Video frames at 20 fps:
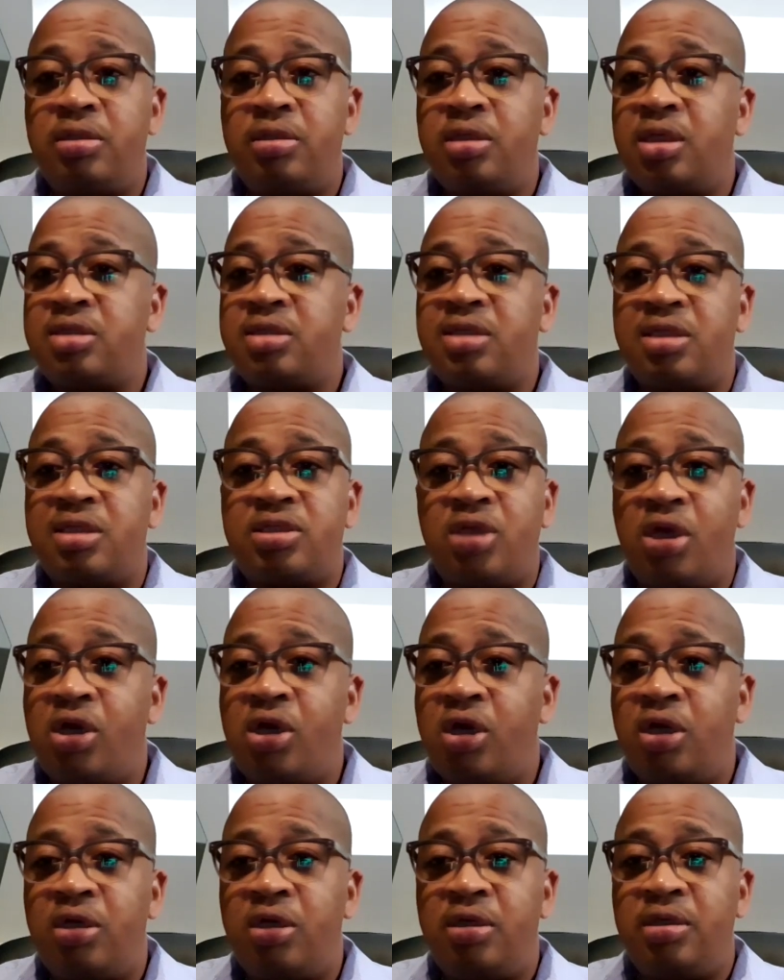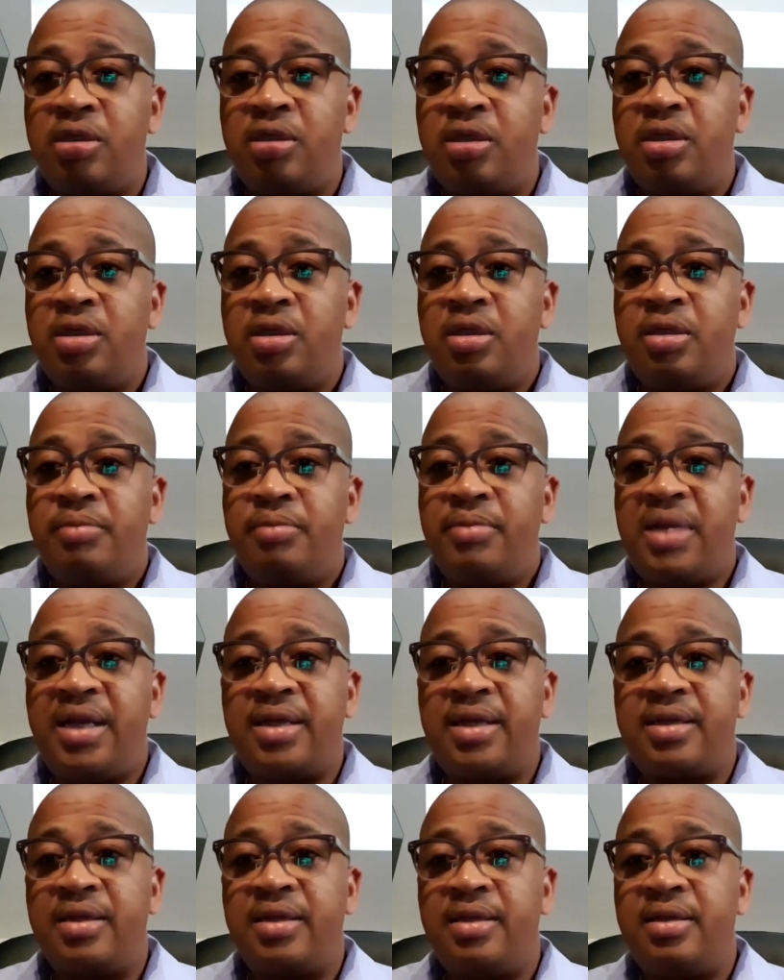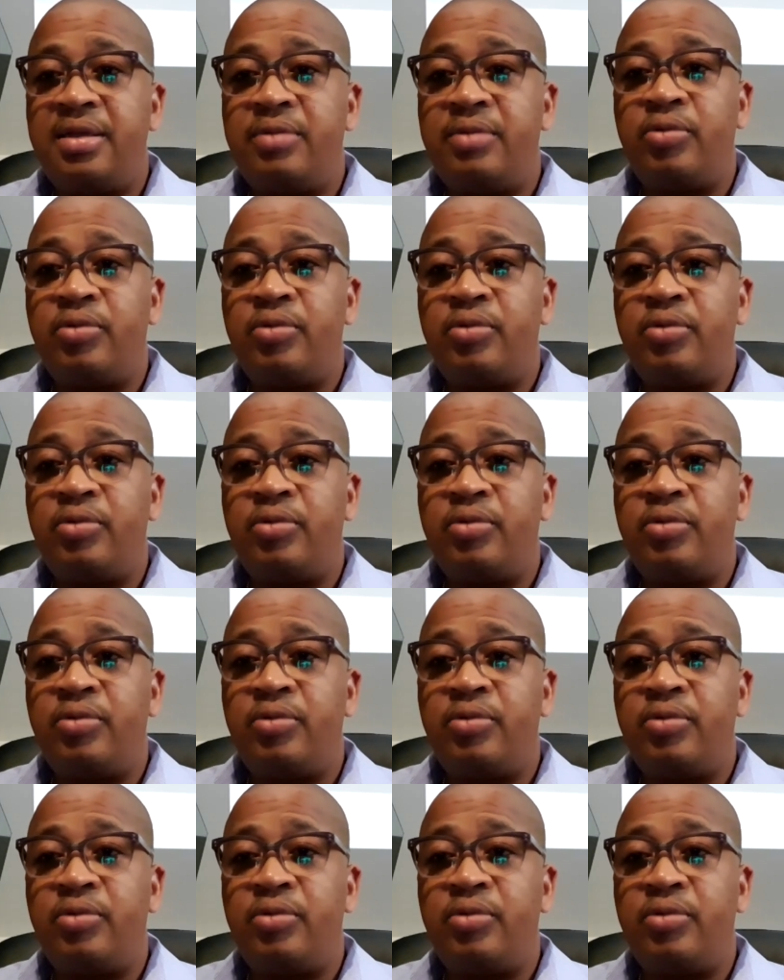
Not at all, Michael.